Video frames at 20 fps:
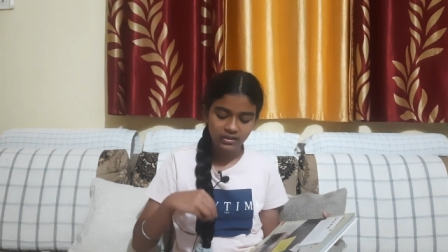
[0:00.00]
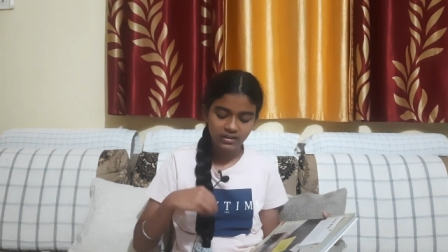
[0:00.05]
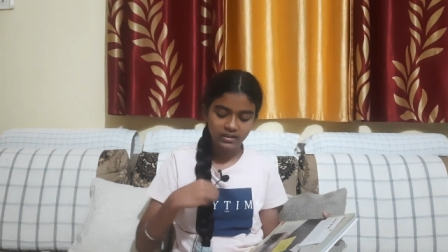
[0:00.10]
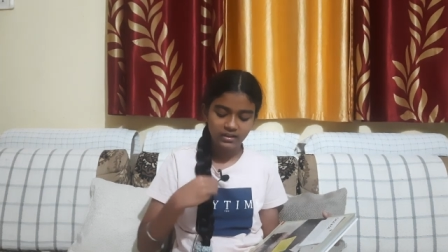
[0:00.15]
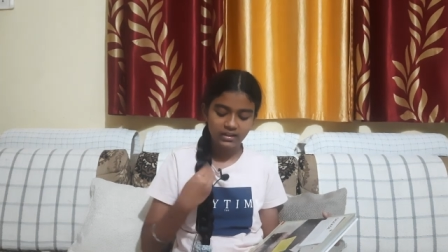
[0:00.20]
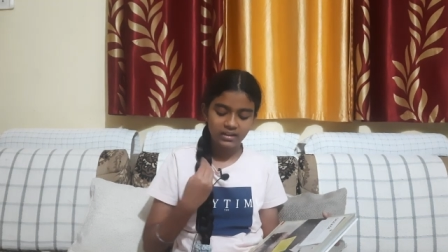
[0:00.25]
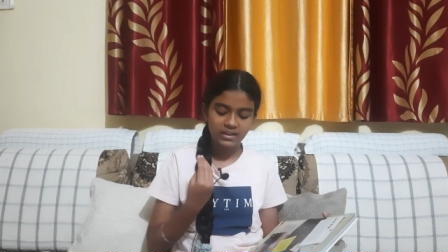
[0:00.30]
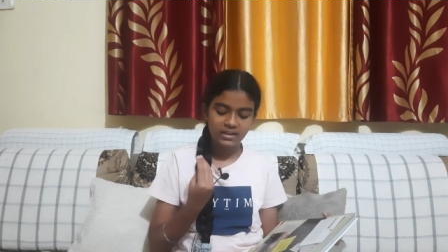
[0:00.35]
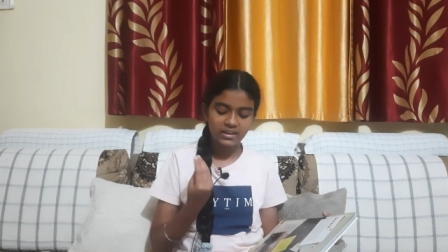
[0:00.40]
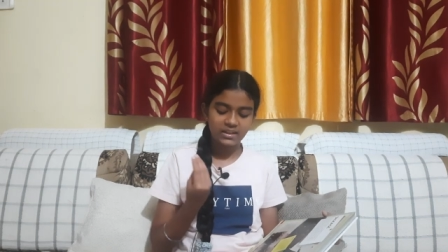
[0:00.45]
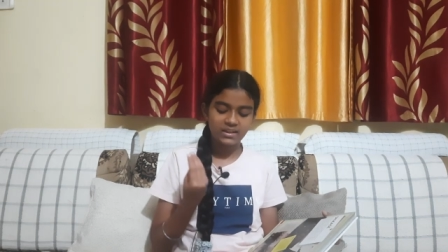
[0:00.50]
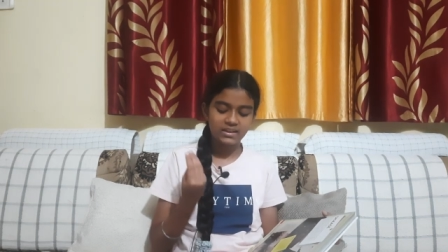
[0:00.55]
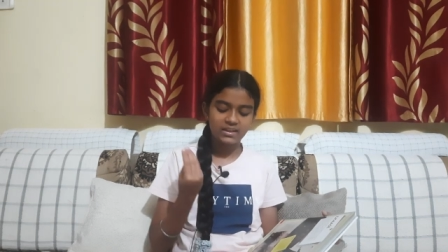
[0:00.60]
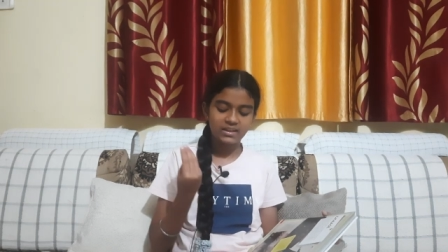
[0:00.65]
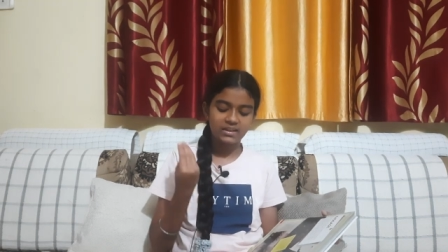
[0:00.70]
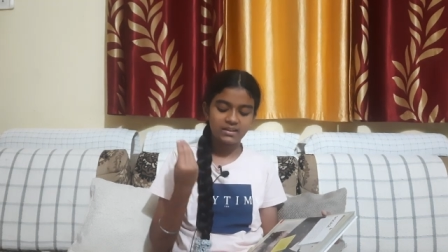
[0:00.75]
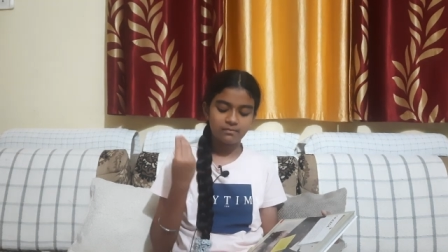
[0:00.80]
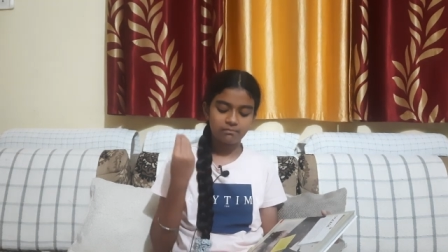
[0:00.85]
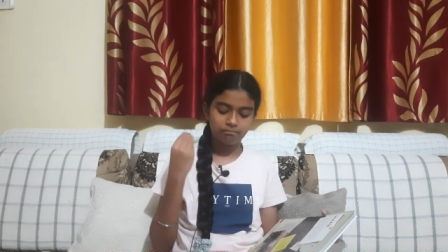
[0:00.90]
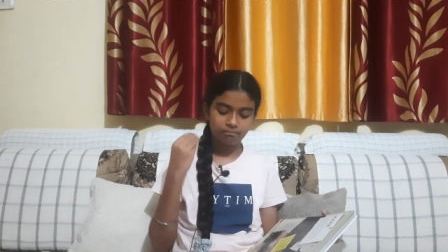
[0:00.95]

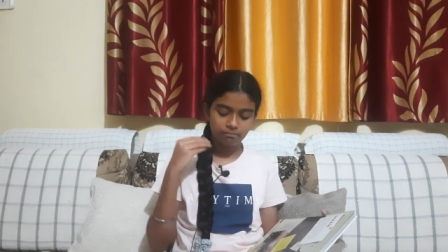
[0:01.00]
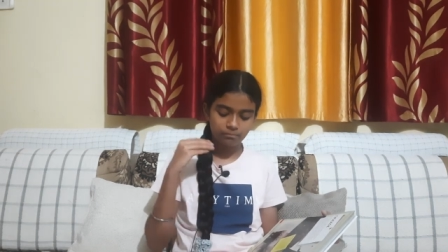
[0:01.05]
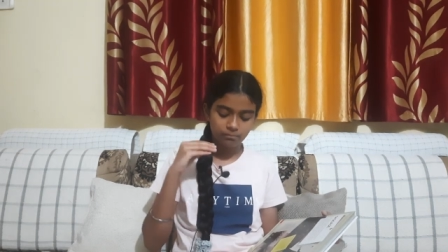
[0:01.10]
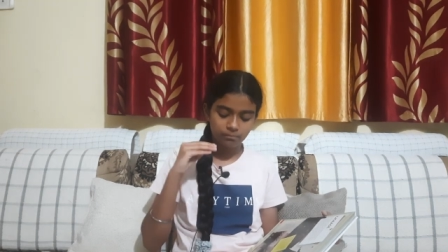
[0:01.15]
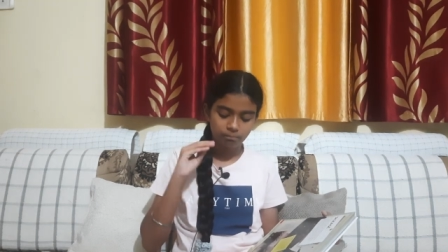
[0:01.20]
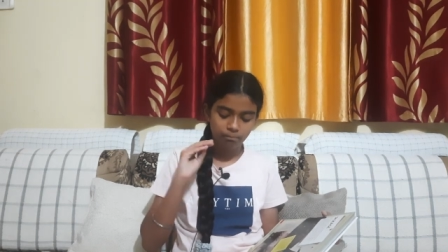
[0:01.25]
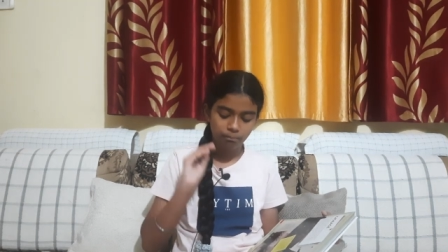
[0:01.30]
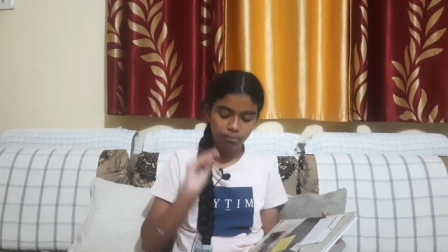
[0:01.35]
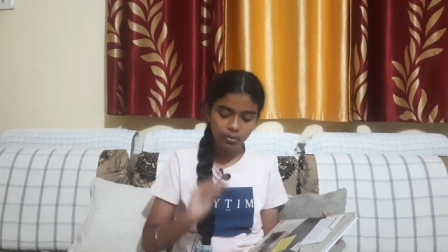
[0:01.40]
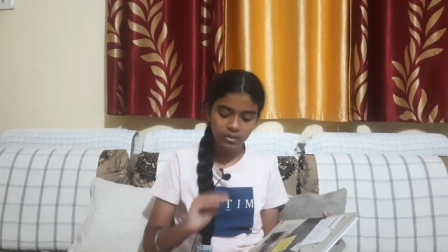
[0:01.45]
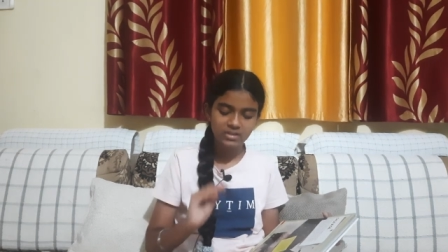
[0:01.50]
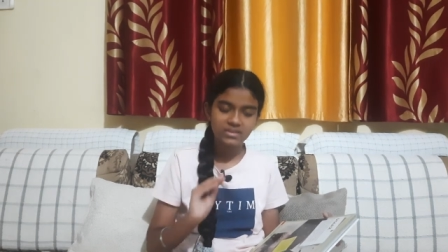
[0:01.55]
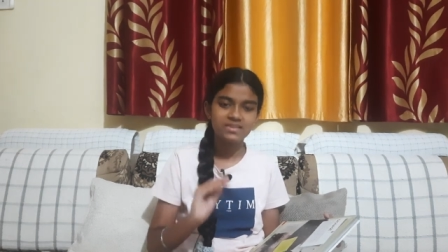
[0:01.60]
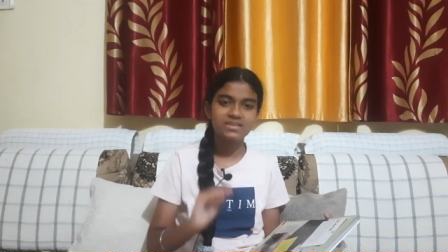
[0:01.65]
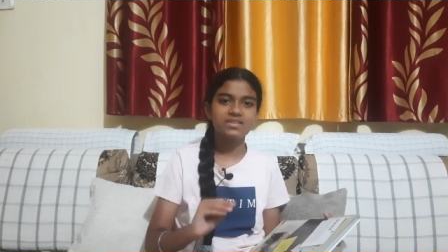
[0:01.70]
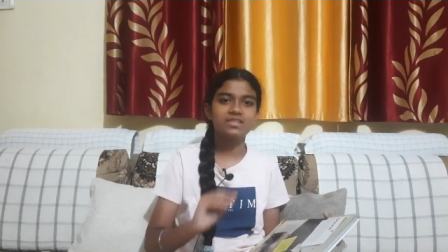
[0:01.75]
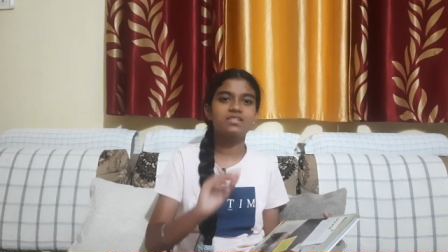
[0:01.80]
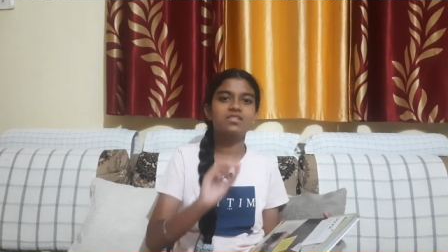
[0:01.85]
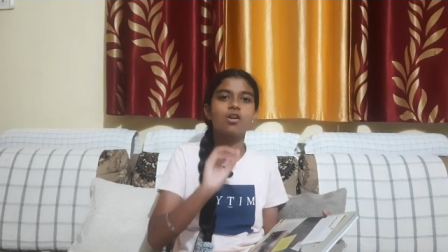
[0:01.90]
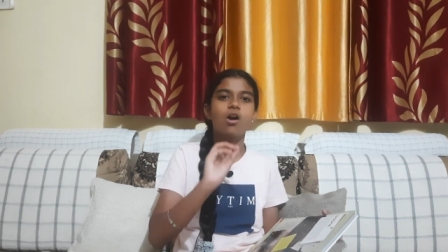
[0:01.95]
he
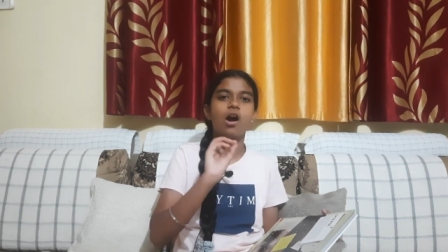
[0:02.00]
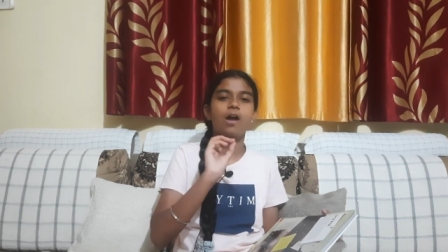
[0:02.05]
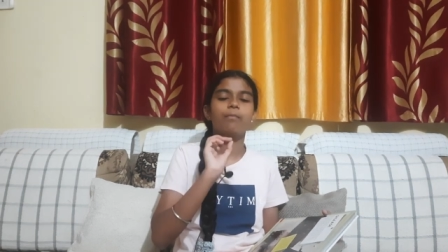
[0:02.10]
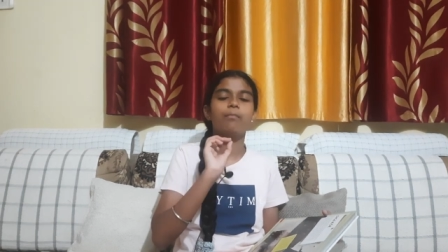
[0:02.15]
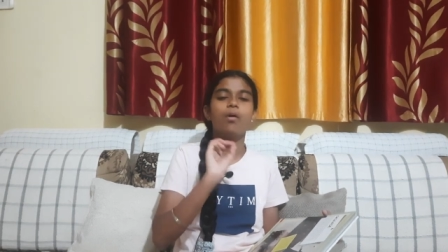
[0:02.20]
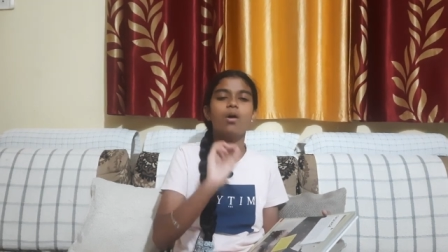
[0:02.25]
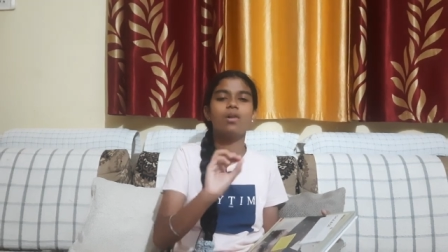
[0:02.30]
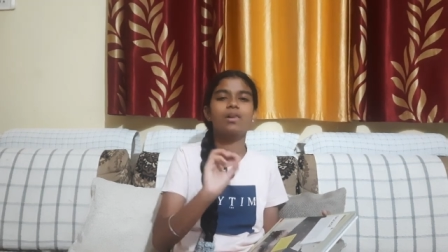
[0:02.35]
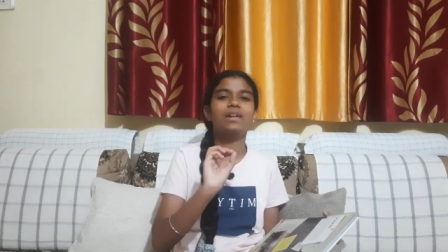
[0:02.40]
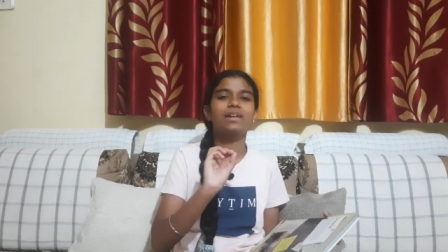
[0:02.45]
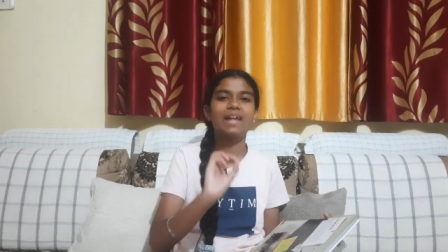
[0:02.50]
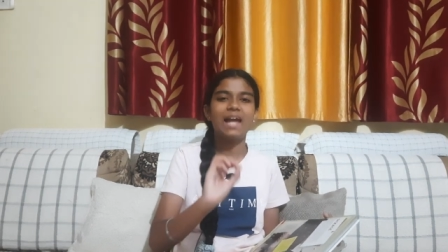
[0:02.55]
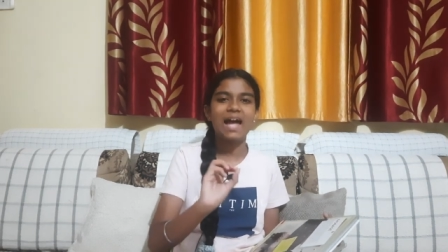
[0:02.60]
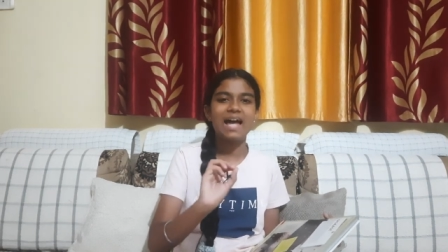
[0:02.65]
puts carbolic